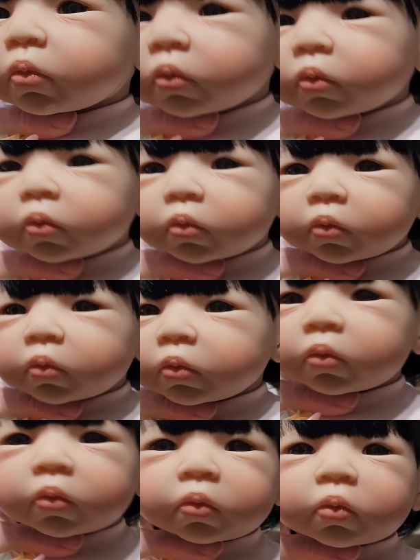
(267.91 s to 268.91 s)
Do you like
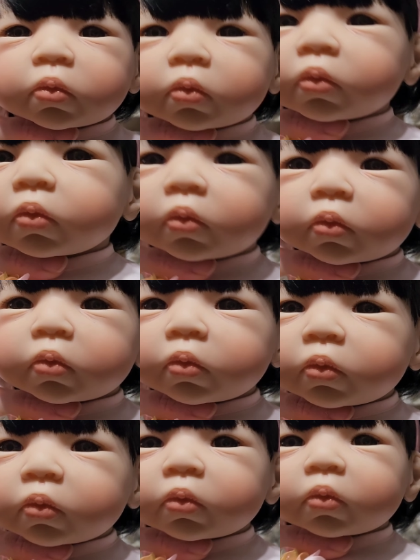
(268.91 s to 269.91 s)
Squid Games,
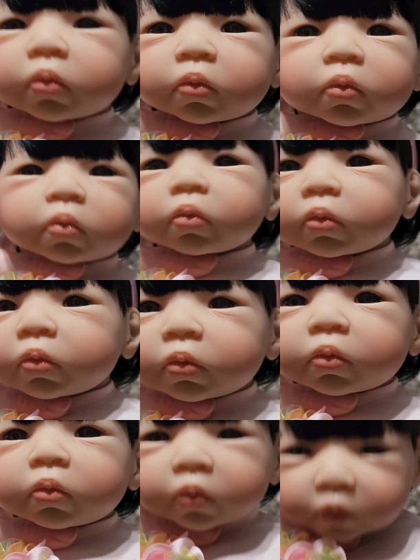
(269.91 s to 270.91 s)
Rainbow Ballerina?
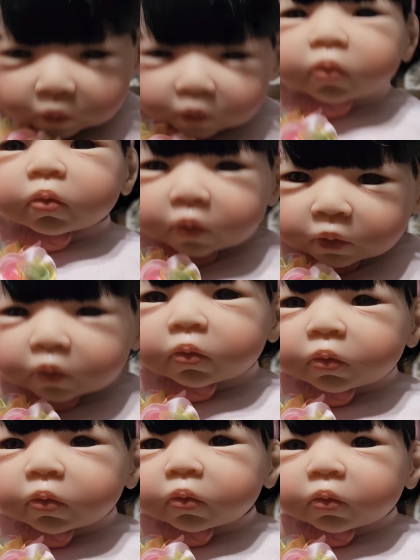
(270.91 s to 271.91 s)
Uh-huh.